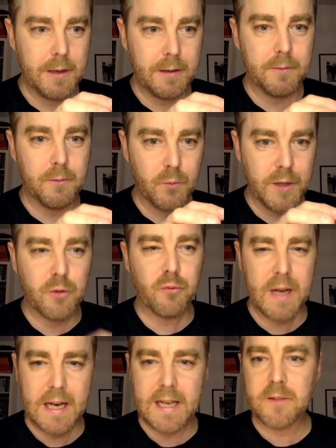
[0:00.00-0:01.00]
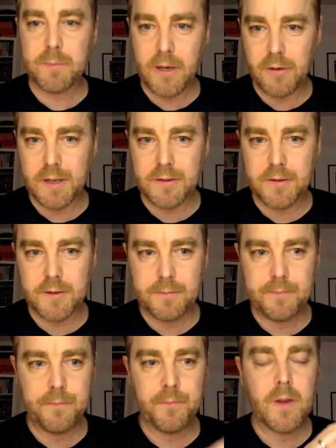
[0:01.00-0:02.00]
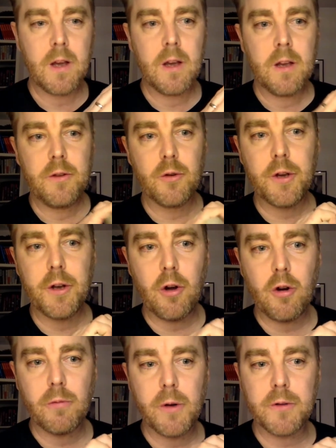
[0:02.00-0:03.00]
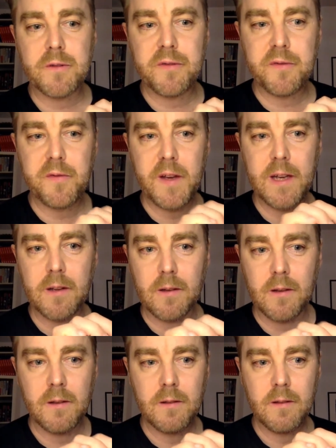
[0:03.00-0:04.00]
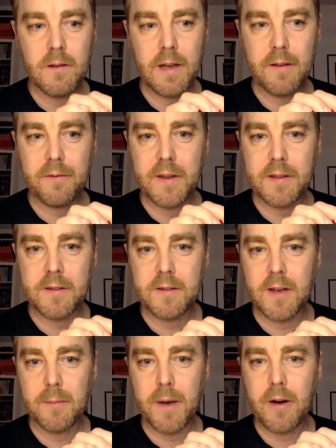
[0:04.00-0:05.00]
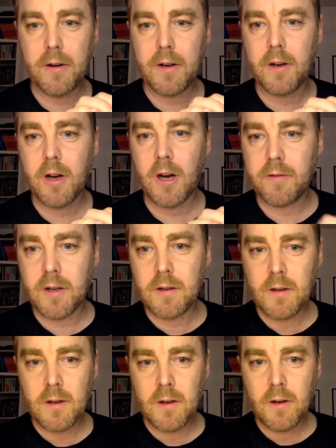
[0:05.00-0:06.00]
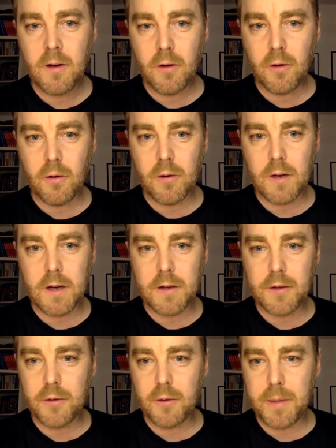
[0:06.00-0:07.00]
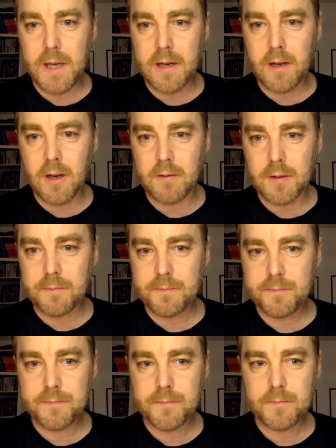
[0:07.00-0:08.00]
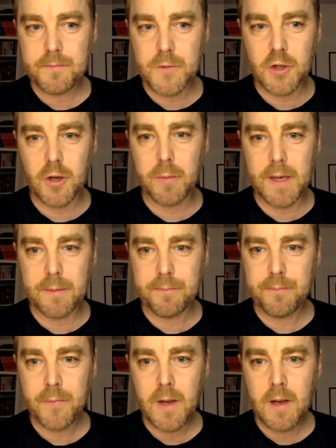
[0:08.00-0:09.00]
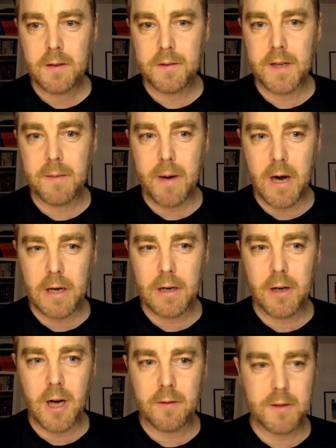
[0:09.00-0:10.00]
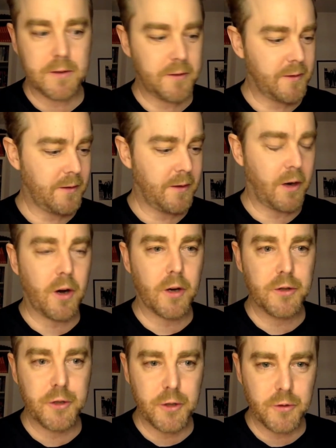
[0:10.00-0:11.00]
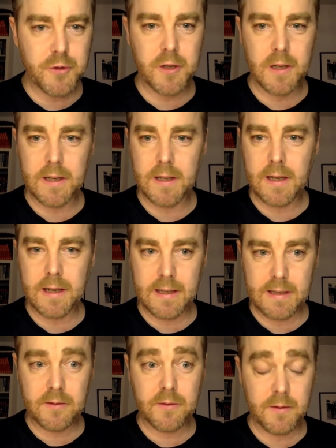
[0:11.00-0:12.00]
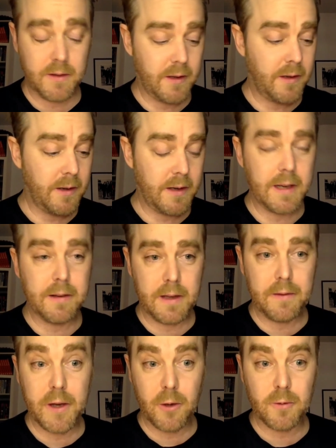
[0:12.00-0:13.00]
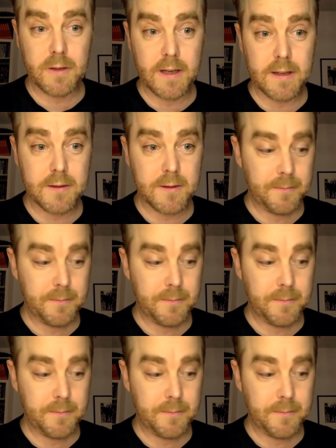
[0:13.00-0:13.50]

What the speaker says: when you're really experienced, you can almost feel if this is an American cover or a European cover. Do you know what I mean? The American covers are usually, at least in the old days,